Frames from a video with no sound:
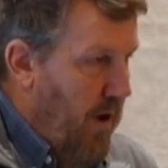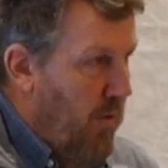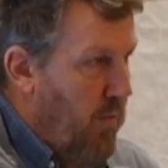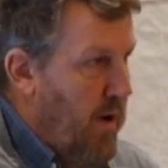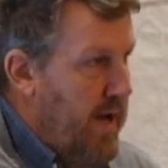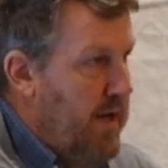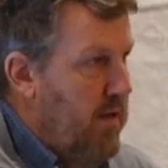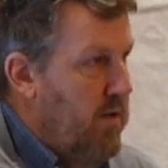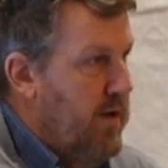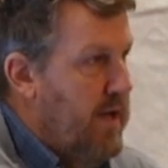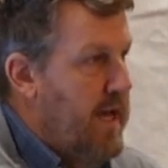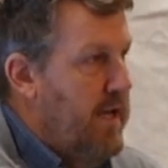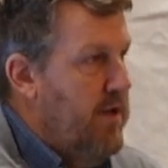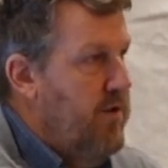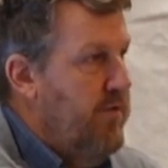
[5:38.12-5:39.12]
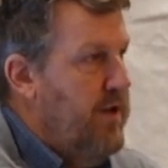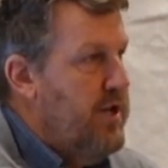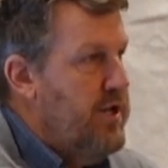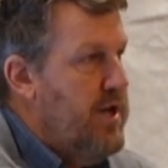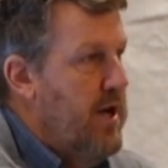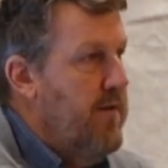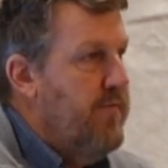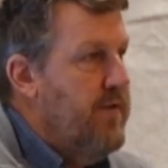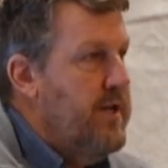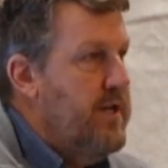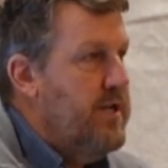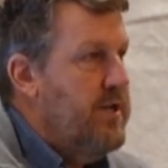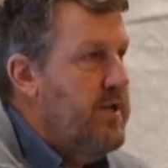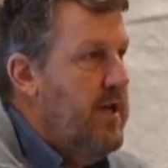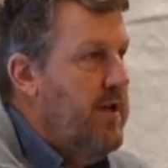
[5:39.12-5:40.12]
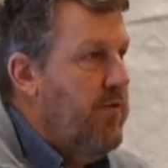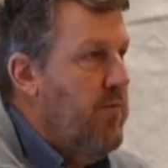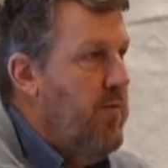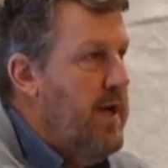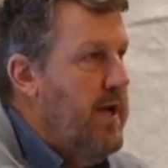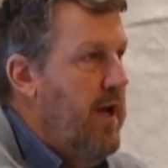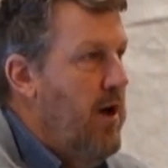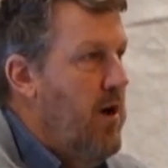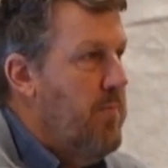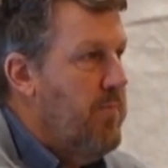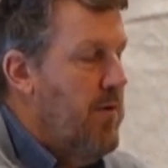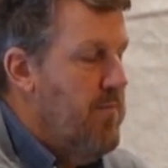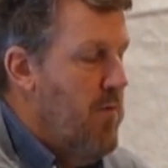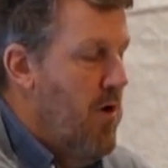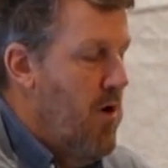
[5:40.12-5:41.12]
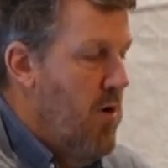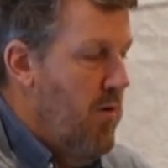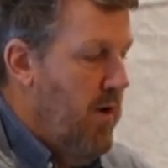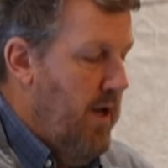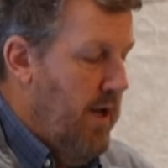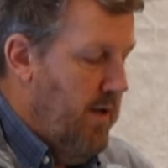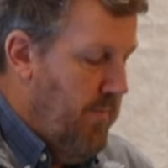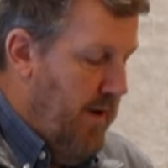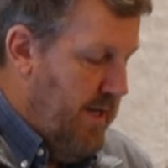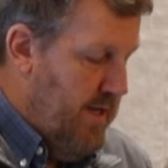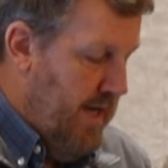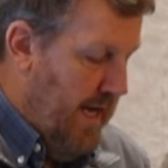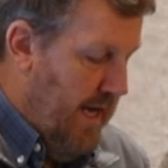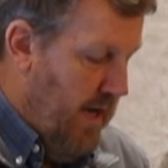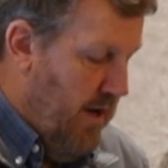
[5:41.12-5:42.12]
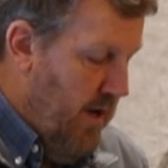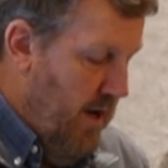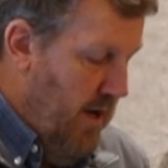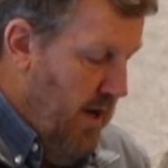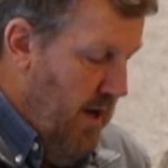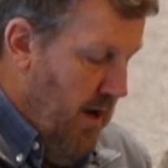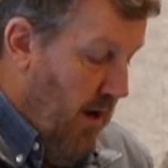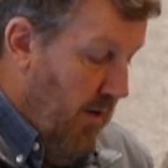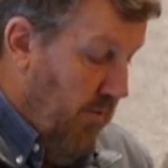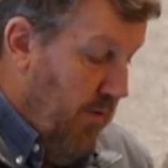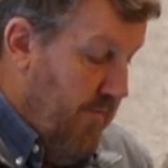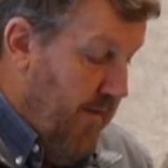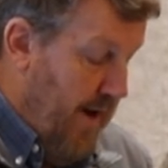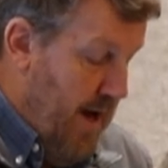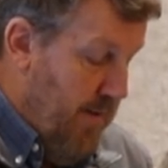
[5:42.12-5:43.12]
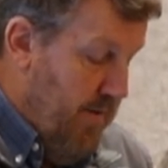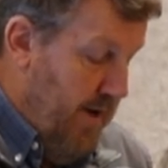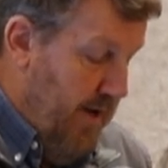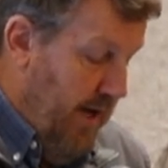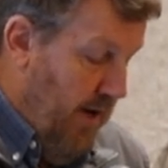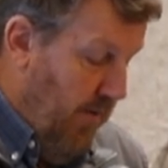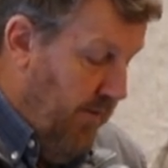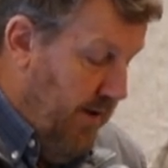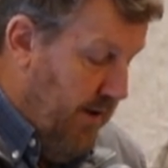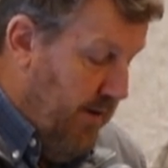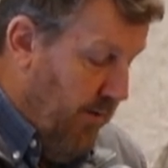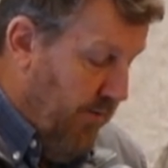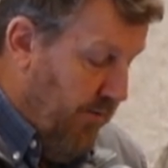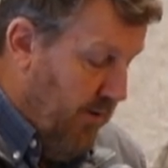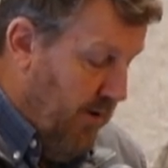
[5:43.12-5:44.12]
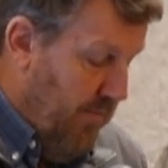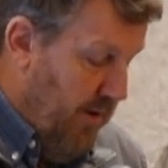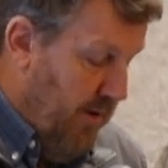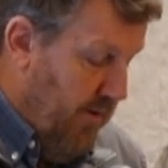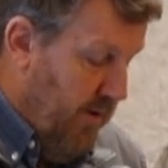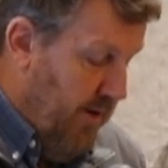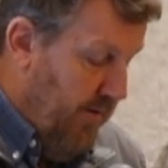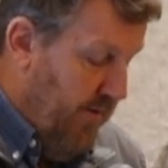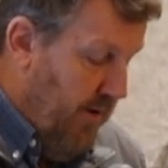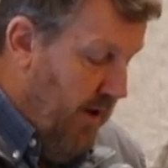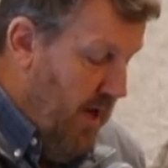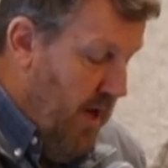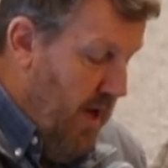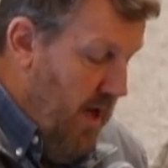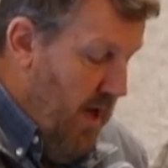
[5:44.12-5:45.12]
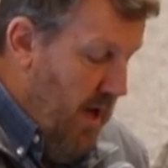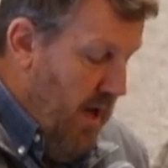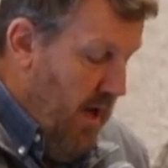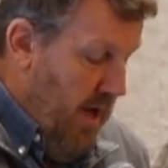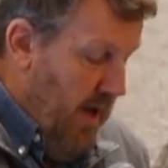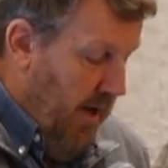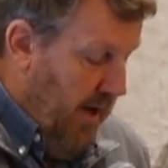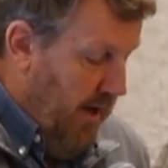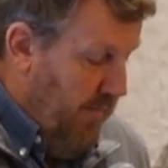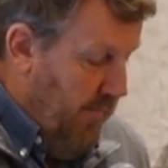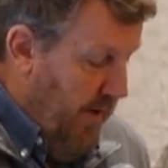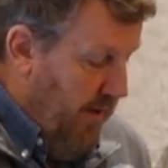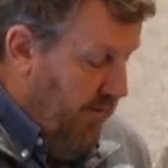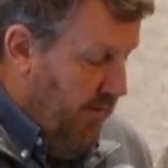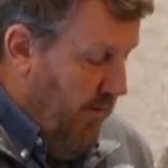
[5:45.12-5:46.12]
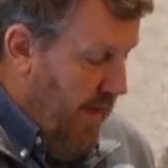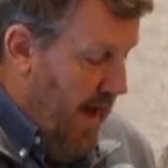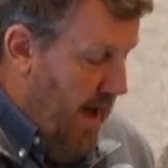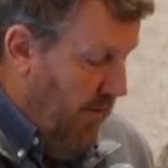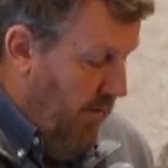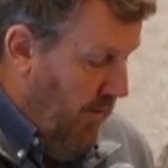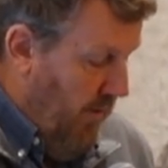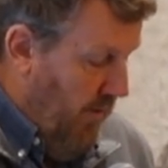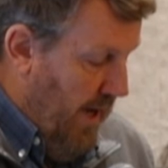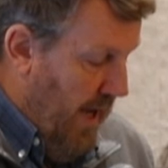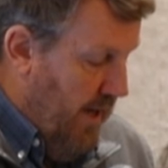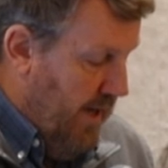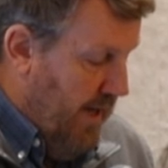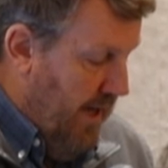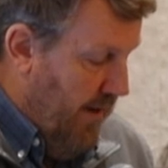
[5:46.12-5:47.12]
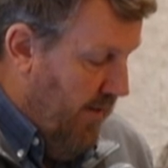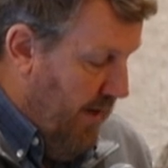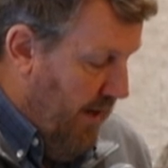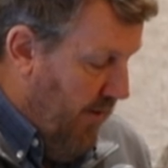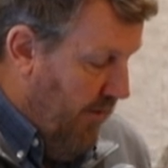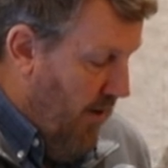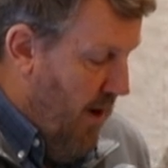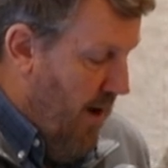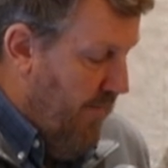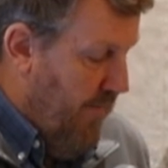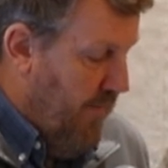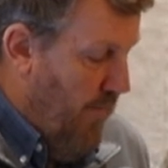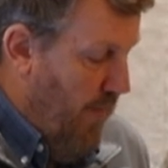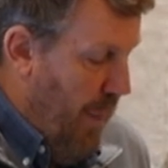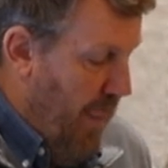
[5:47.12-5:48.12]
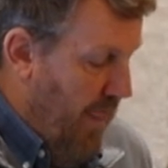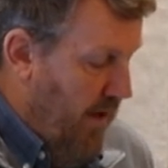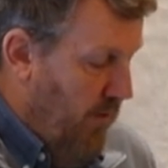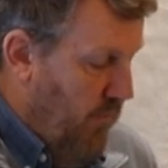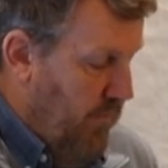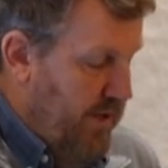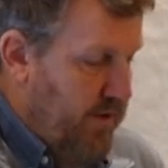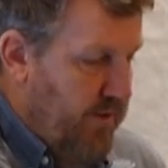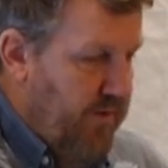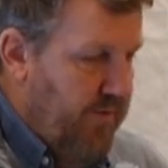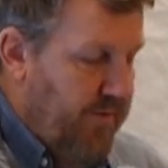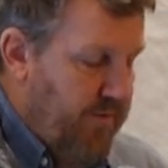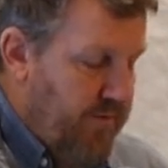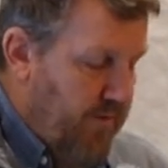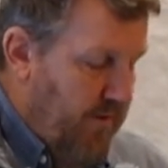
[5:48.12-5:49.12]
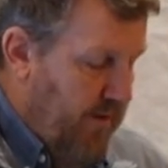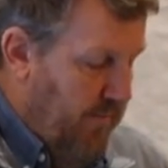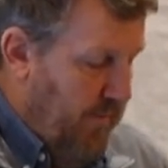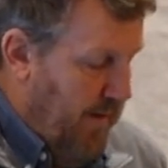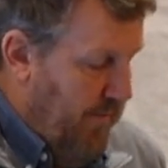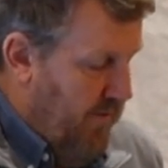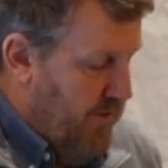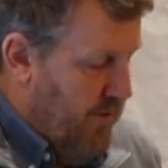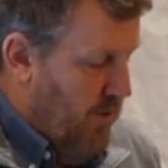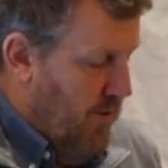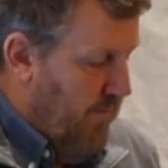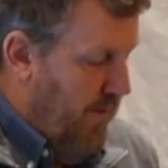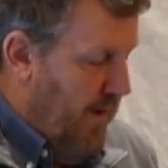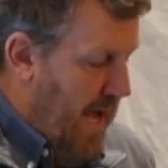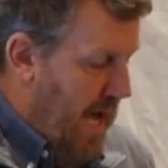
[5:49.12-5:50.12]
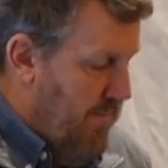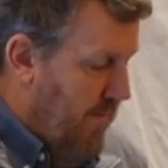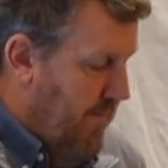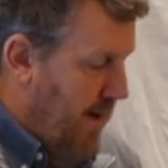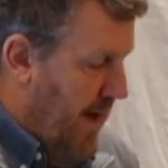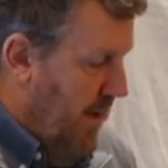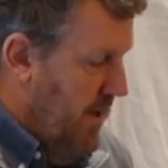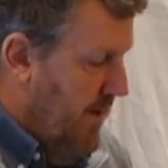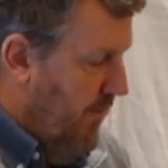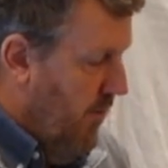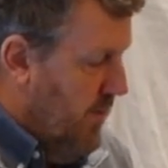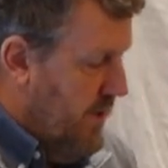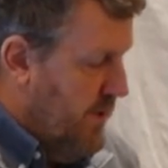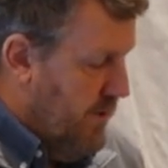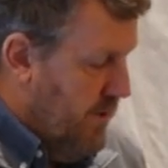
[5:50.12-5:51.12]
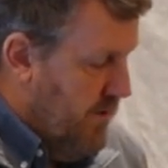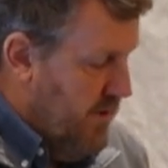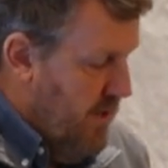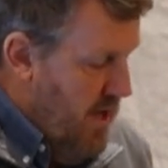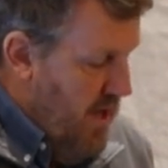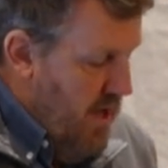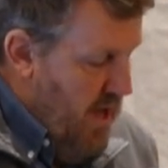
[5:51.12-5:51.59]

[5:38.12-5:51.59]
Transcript: a way to look at using shellfish as a way to help promote and maintain really vibrant and healthy coastal communities. Um, and so that kind of kicked things off, and we used sometimes the term the Napa Valley of oysters.